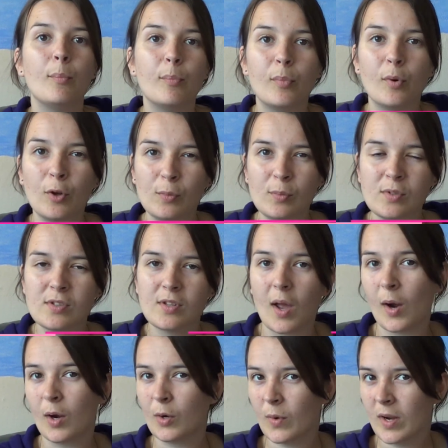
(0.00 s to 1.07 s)
Prompts
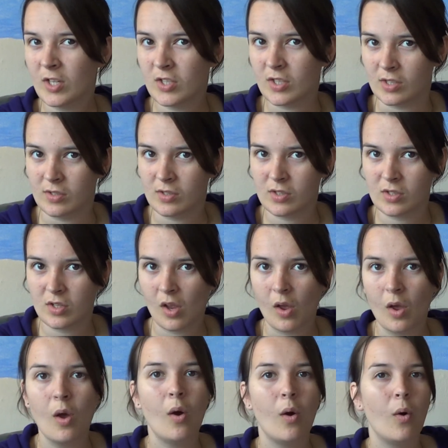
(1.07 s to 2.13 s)
are questions
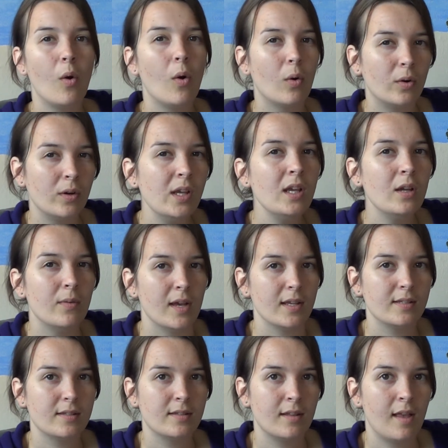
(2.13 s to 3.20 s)
or
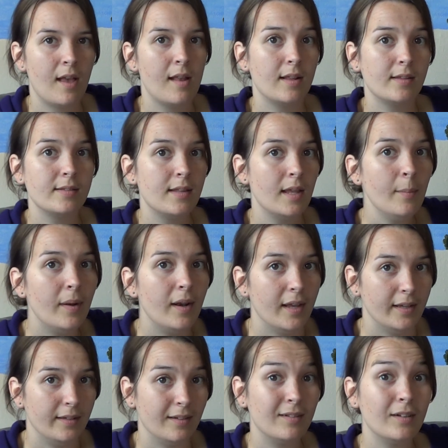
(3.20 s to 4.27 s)
requests that
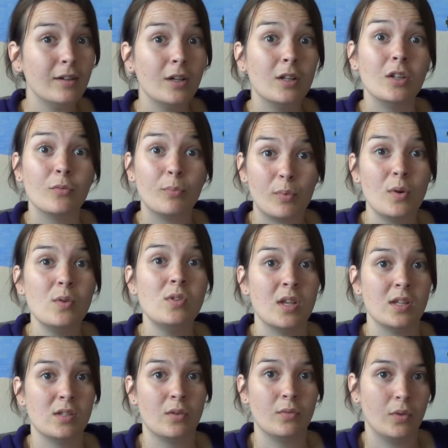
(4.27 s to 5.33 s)
stimulate the cognitive
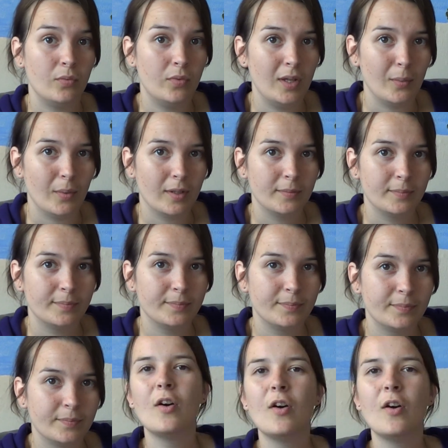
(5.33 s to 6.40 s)
process of the viewer.
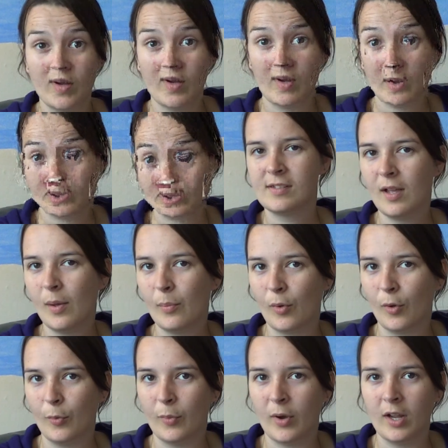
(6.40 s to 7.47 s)
For
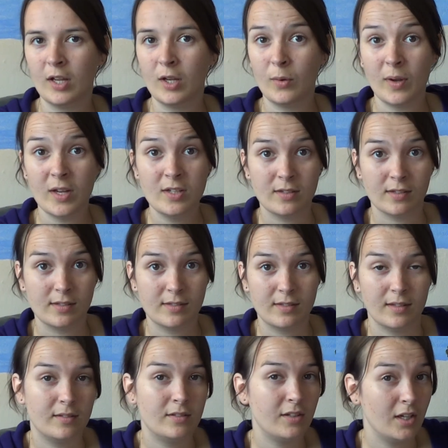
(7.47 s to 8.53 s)
example, by questions
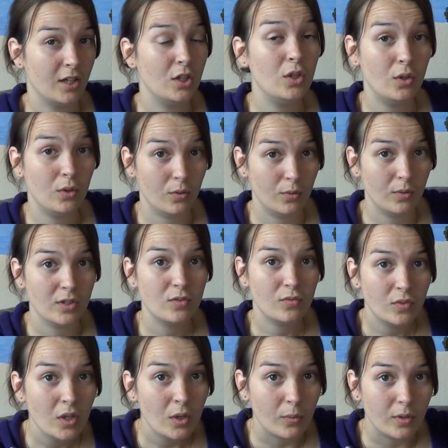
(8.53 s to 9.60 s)
that trigger you as
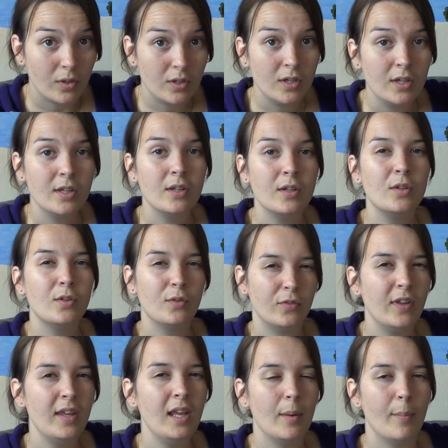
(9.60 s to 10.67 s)
viewer to
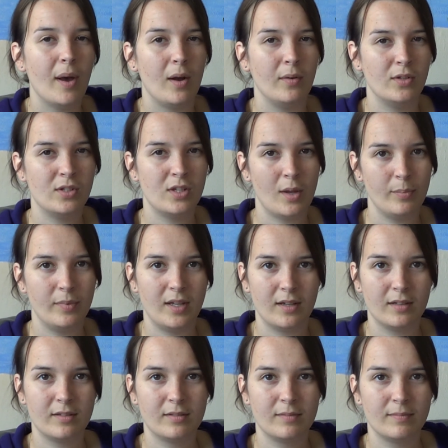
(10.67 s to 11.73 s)
think about the
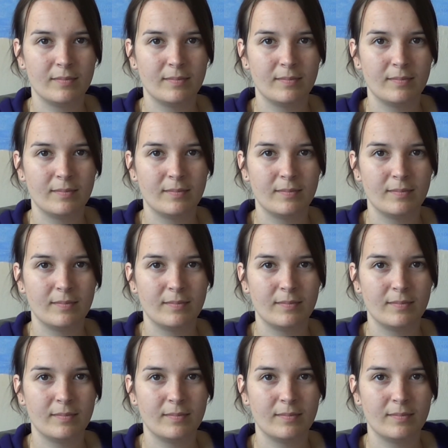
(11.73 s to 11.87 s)
subject.